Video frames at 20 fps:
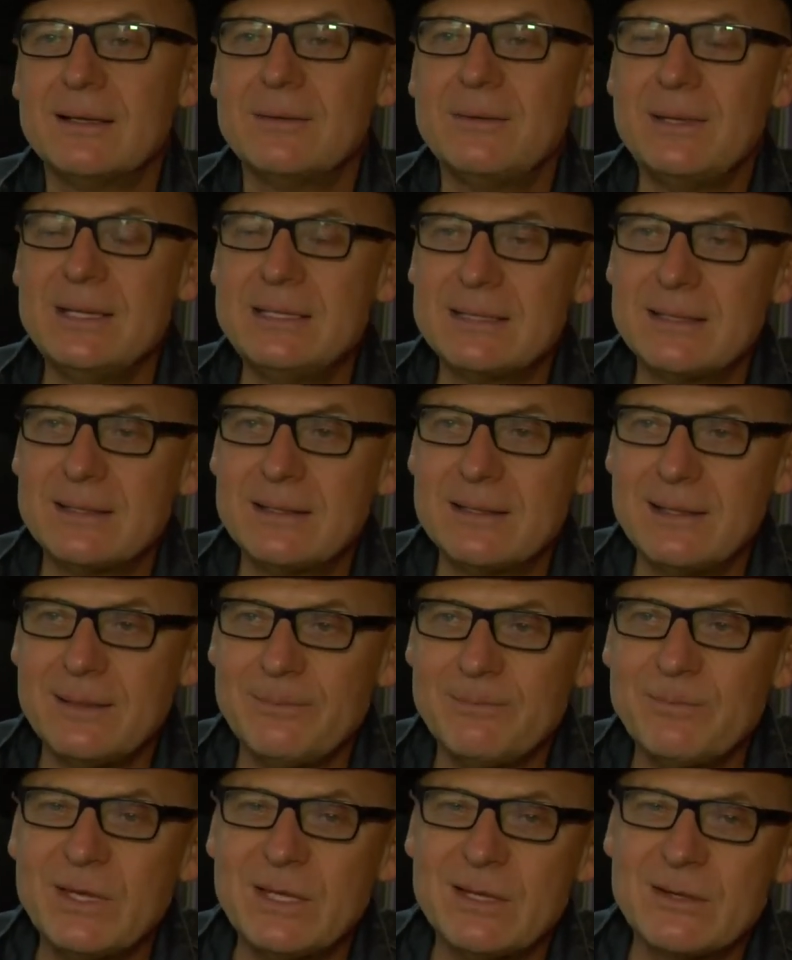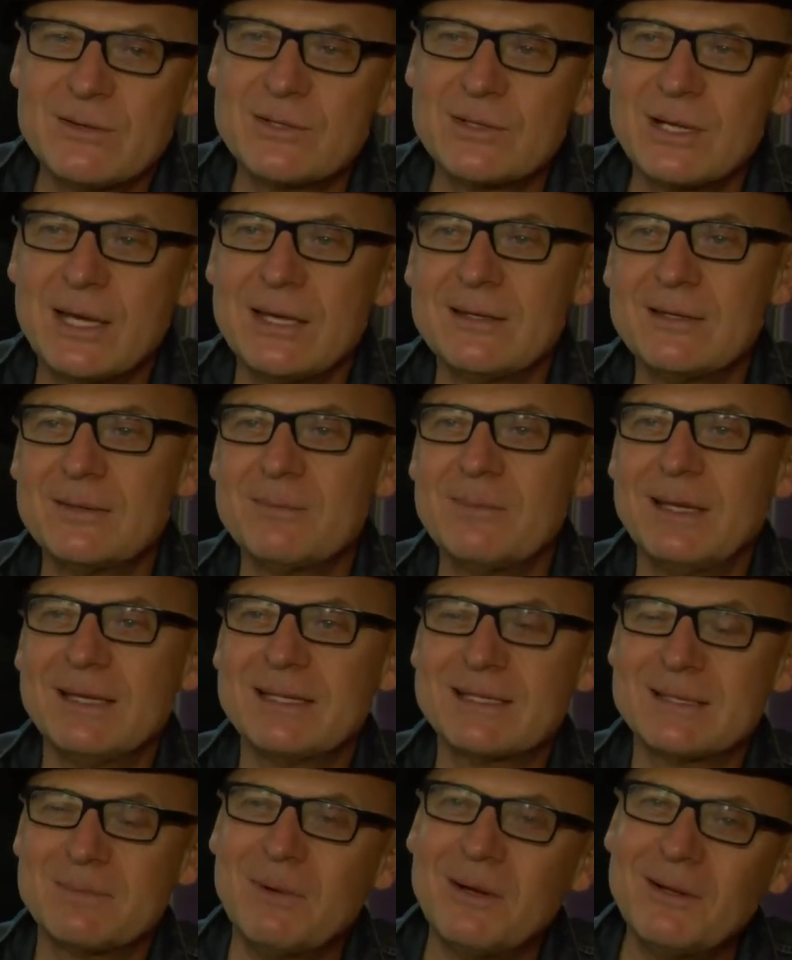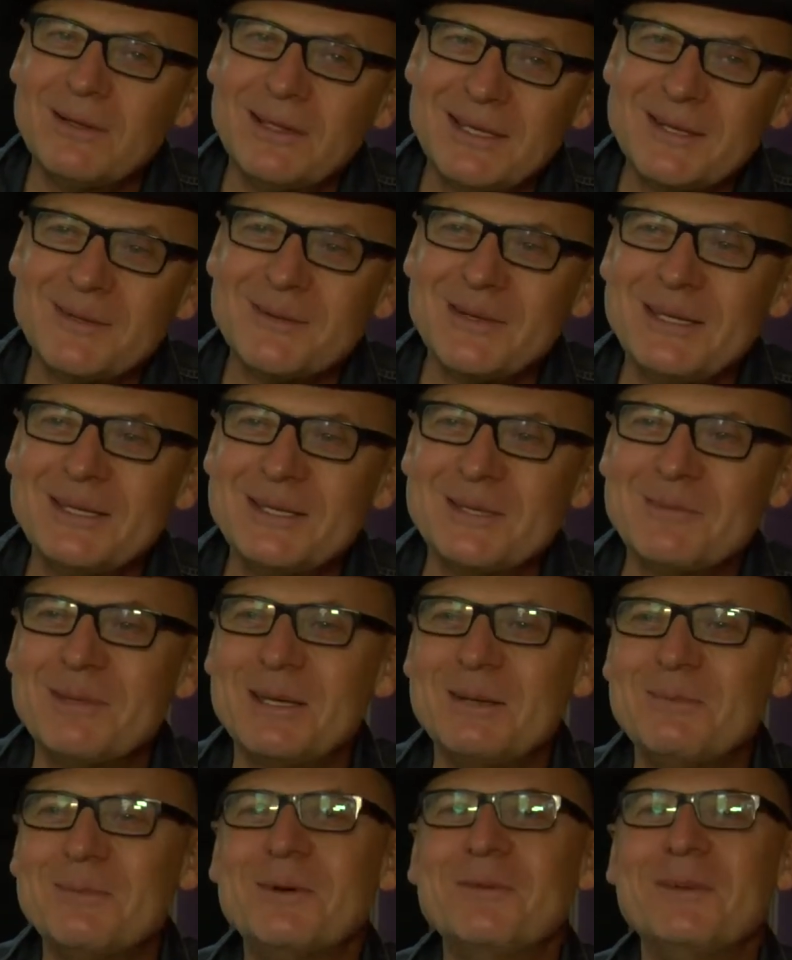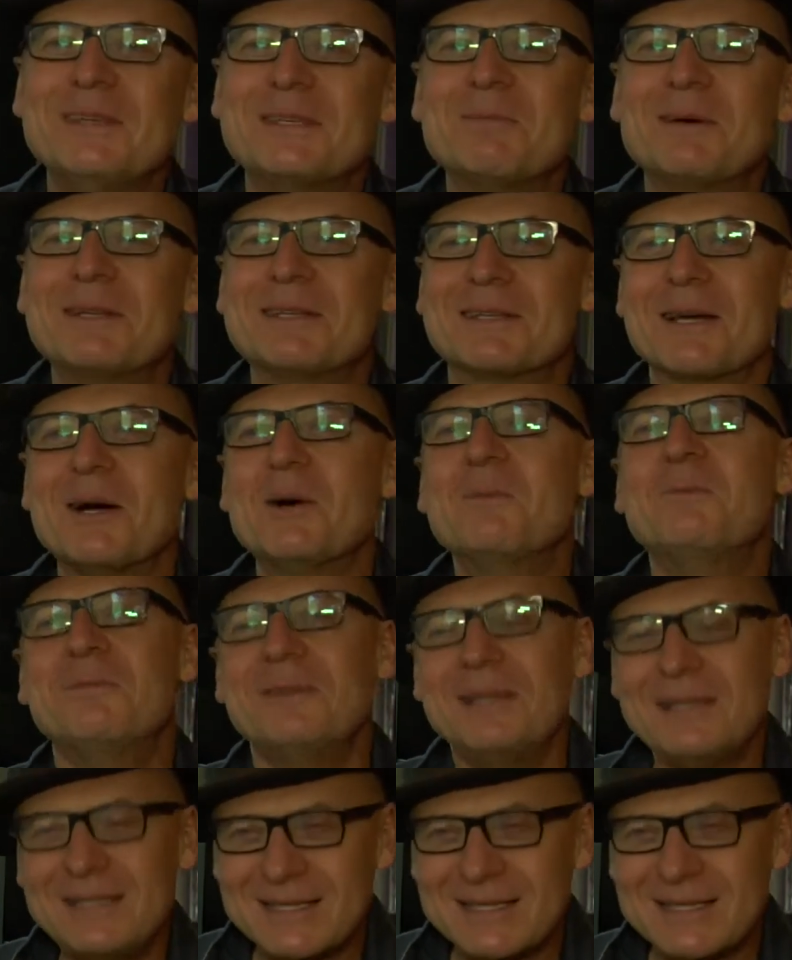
recently. Wow. You know, and trying to make small little intimate in. movies, but hopefully